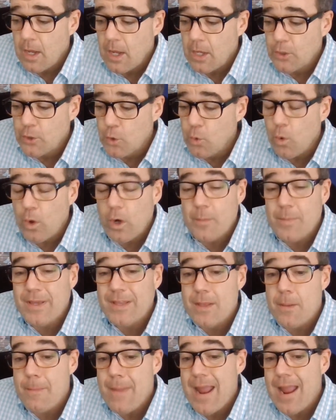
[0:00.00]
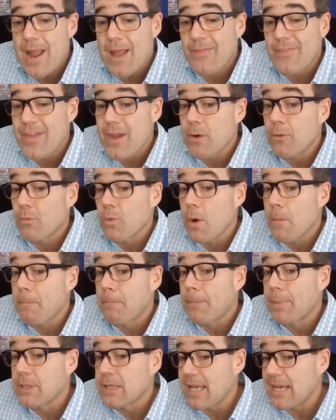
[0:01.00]
You want to be the man that
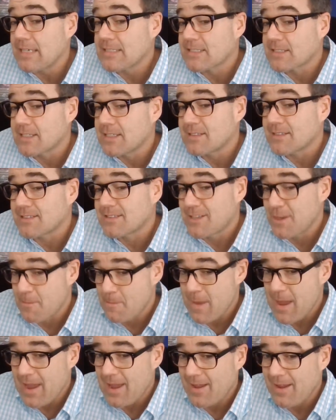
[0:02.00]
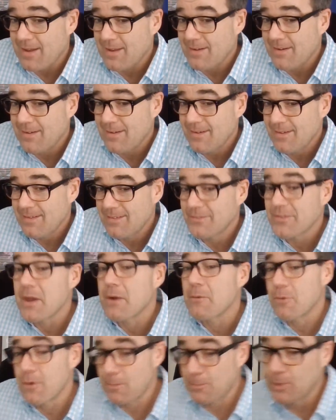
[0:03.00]
replaces the man
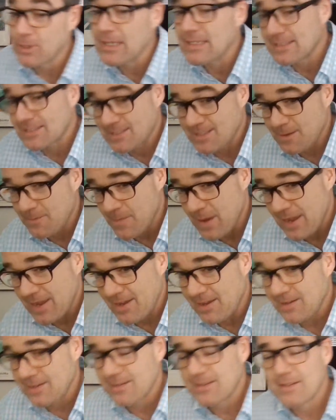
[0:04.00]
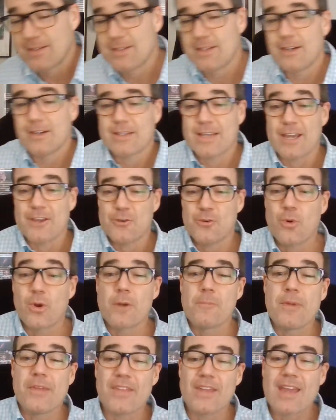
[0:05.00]
that replaced the man. Okay, you want
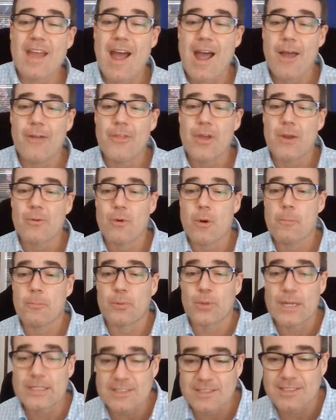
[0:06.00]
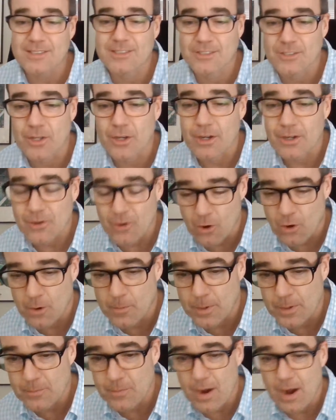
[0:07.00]
to be the guy that replaces Zook,
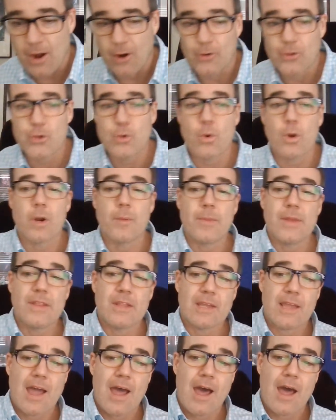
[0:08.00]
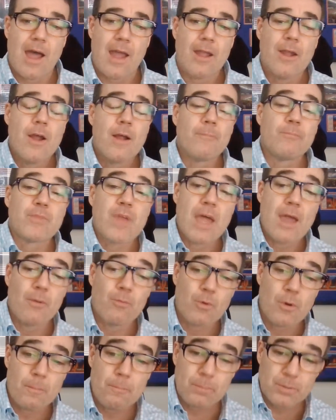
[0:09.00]
Urban Meyer. You want to be the guy that
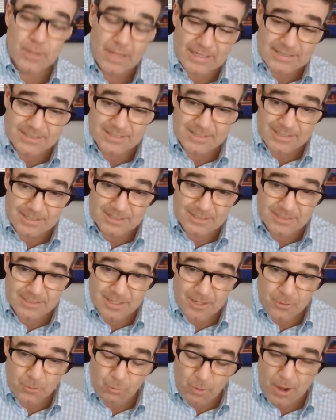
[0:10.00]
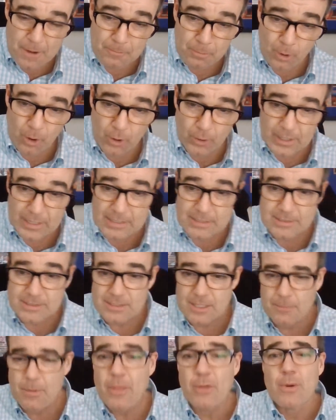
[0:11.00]
replaces Ray Perkins.
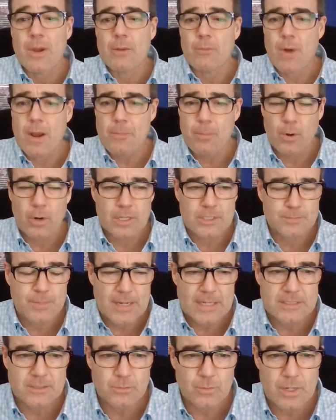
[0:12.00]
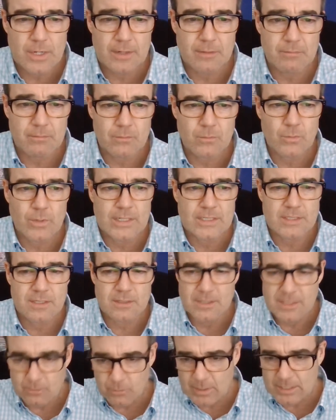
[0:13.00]
And by the way, Ray Perkins passed away
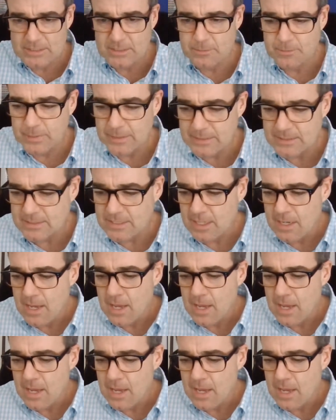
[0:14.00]
recently. Rest in peace.